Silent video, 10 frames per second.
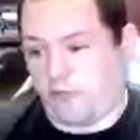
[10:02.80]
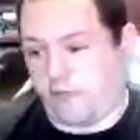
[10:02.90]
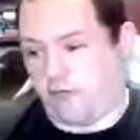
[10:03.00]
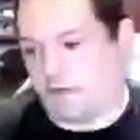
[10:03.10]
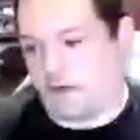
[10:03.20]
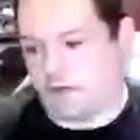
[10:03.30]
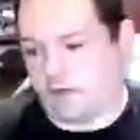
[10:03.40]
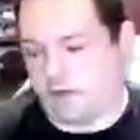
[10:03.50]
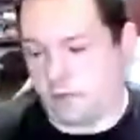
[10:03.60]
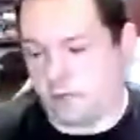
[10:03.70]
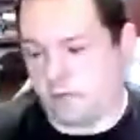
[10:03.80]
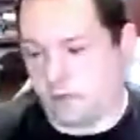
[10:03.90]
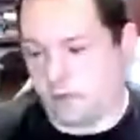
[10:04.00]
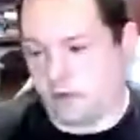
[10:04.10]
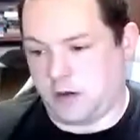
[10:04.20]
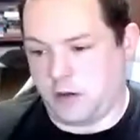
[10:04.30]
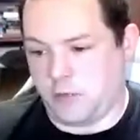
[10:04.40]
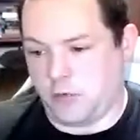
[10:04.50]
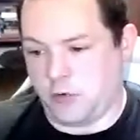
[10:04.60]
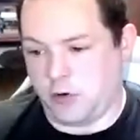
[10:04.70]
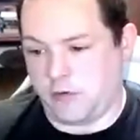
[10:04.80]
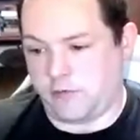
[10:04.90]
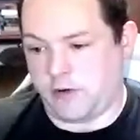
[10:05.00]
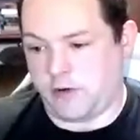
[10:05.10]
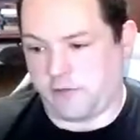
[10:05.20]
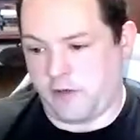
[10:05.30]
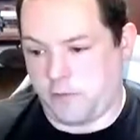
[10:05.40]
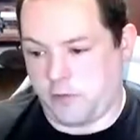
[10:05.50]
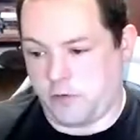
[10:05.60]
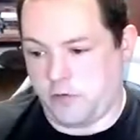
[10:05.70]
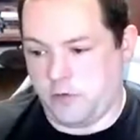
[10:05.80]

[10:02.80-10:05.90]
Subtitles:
This is actually coming from a GitHub org as an example.